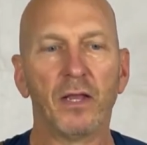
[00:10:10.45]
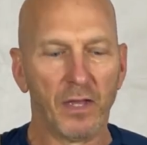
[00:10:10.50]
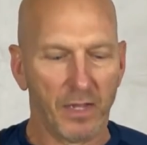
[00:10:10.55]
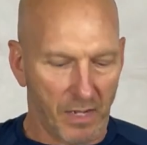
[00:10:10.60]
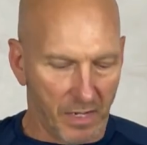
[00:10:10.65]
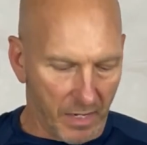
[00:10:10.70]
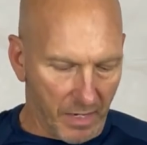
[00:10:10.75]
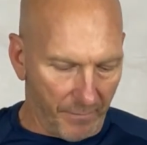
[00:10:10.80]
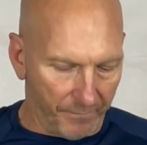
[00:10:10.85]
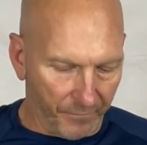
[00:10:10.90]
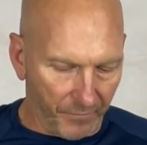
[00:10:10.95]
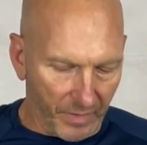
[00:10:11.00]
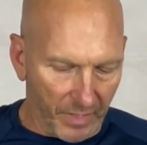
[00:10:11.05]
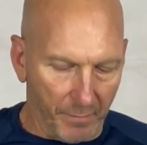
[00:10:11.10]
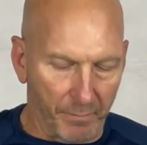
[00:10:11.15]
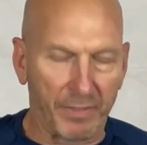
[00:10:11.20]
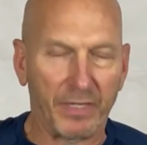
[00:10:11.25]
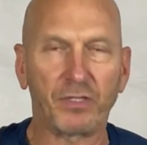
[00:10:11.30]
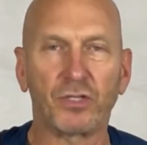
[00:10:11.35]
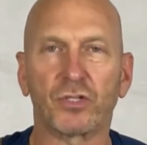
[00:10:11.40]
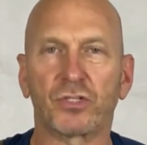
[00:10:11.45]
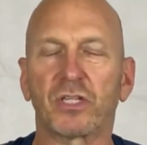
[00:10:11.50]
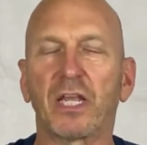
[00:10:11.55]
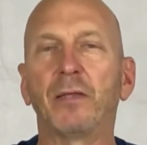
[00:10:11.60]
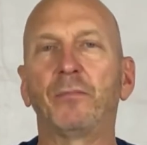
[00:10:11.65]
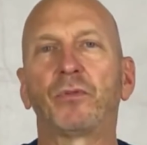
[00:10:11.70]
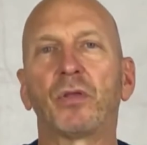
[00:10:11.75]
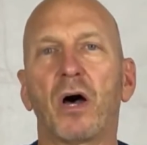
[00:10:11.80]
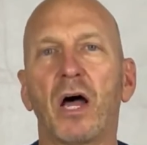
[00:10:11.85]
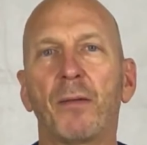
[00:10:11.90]
But at the
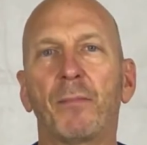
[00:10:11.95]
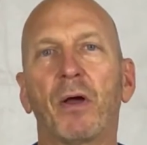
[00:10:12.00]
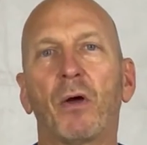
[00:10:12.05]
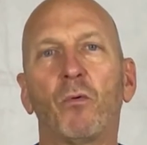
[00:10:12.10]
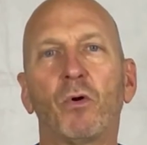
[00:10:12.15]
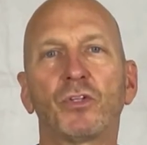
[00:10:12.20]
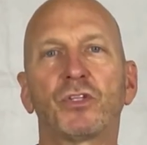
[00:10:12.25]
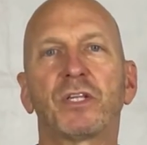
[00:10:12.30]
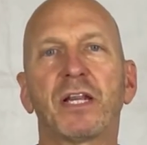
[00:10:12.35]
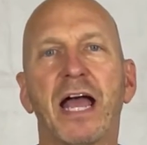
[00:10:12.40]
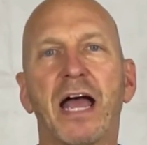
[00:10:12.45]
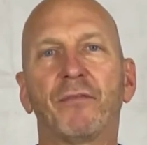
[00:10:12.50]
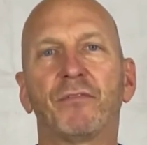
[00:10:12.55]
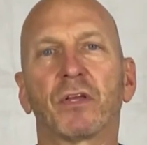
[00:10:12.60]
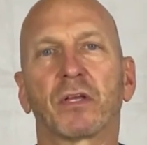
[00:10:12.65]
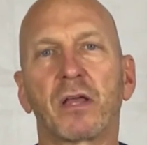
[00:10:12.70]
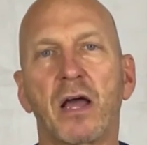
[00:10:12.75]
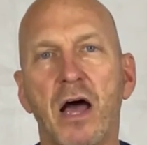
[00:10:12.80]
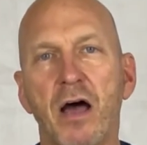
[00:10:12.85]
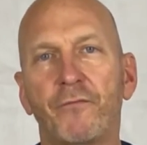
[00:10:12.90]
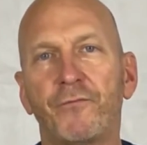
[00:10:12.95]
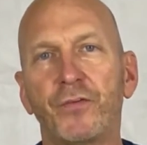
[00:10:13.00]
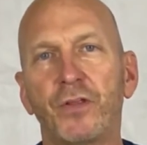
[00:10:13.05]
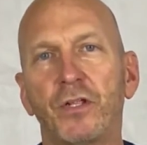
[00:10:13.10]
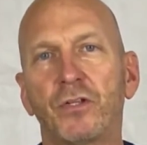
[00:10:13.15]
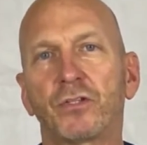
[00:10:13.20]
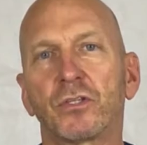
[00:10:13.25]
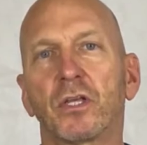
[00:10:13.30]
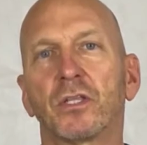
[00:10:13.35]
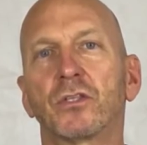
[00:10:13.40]
same time, I want you to have the
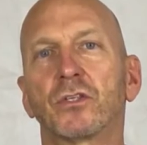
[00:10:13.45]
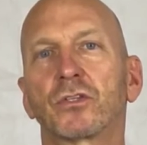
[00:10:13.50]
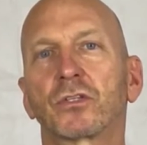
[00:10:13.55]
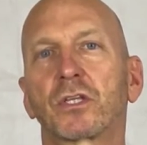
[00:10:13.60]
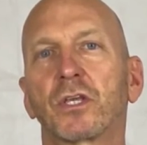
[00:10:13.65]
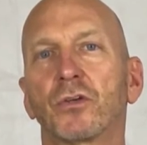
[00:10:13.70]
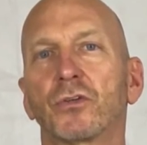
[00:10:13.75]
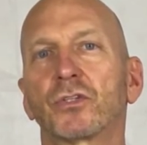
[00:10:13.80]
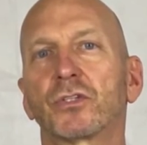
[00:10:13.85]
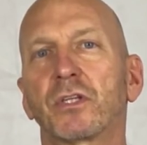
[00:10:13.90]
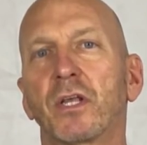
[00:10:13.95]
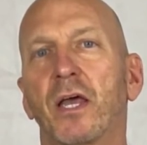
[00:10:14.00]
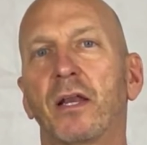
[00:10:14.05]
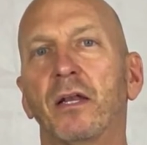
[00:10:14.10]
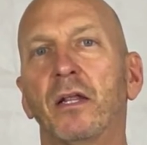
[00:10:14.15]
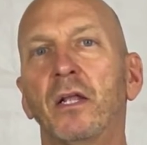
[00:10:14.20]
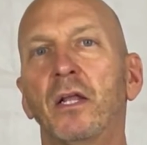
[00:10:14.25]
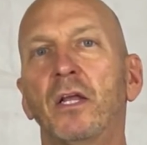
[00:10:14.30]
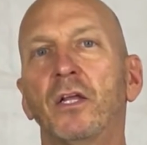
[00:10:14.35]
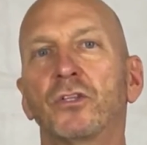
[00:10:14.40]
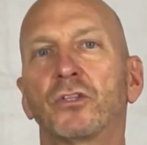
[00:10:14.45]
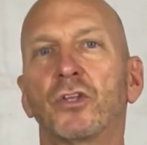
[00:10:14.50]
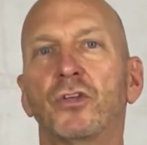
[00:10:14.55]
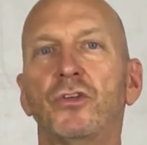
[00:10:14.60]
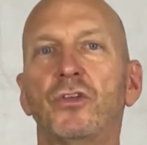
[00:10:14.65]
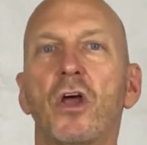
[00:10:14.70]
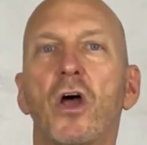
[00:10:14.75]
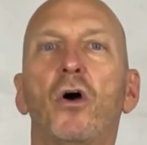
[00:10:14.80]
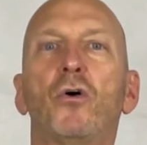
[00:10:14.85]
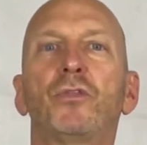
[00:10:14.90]
confidence and the skill set to
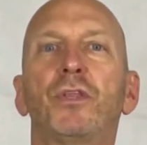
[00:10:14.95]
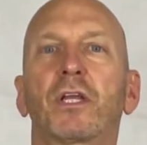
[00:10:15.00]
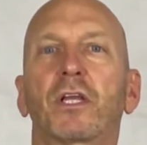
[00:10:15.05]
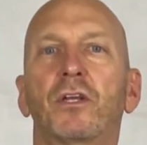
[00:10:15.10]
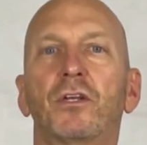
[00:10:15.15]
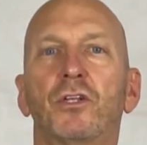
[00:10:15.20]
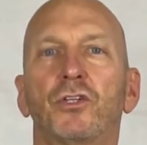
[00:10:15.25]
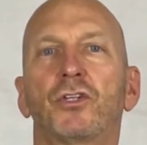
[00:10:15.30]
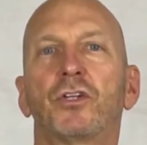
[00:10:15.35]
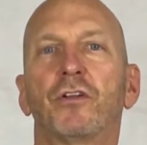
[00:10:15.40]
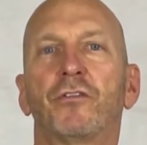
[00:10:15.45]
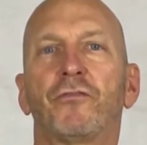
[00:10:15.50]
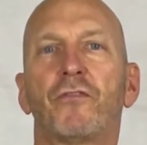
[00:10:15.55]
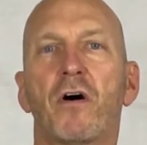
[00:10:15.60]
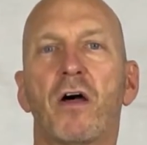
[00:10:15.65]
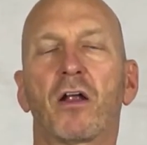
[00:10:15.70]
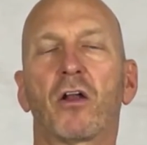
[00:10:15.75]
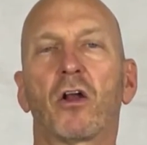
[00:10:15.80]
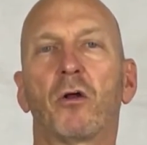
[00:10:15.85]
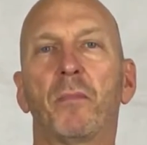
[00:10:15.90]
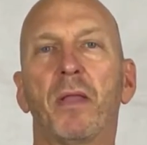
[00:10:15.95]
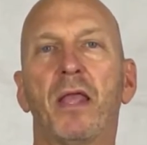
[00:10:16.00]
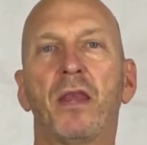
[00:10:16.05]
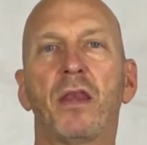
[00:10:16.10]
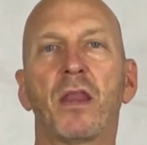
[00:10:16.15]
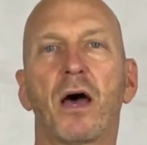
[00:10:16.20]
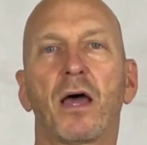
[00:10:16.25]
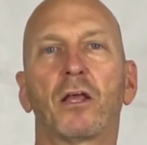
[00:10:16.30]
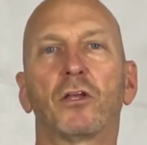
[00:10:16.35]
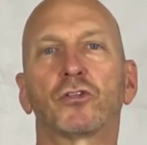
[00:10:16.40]
know the condition of the firearm and
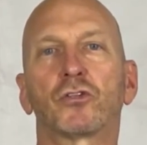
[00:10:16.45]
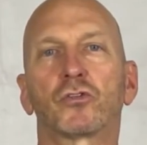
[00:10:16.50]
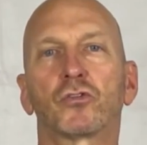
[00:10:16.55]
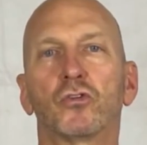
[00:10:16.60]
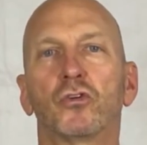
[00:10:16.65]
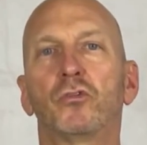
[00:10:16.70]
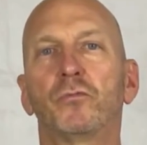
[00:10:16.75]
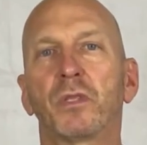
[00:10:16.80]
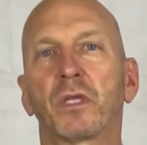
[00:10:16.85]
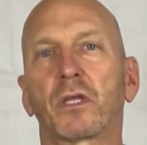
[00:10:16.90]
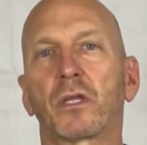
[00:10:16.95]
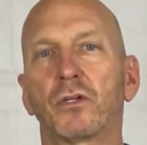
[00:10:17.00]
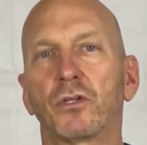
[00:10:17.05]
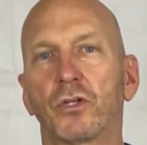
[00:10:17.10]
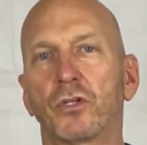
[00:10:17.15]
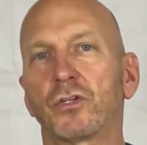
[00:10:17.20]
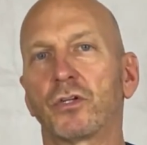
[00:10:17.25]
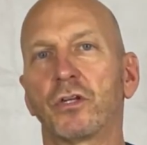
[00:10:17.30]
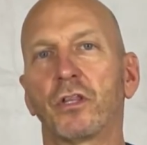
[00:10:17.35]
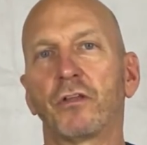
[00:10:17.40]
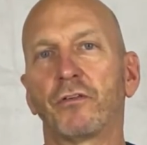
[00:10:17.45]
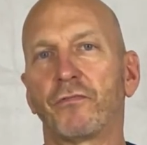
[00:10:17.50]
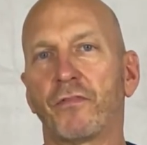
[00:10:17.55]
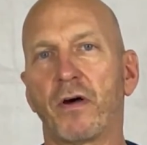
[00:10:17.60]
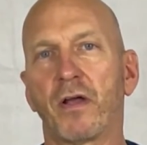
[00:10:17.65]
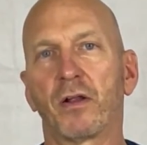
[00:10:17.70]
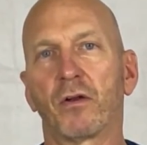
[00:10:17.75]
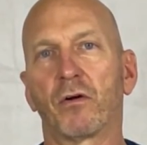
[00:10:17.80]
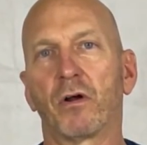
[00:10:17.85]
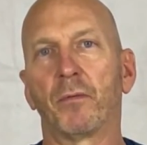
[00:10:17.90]
not assume the condition of the
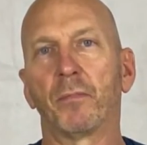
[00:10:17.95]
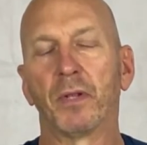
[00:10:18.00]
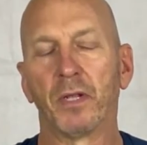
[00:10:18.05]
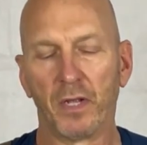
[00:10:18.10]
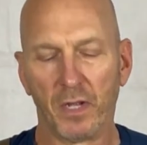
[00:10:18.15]
firearm.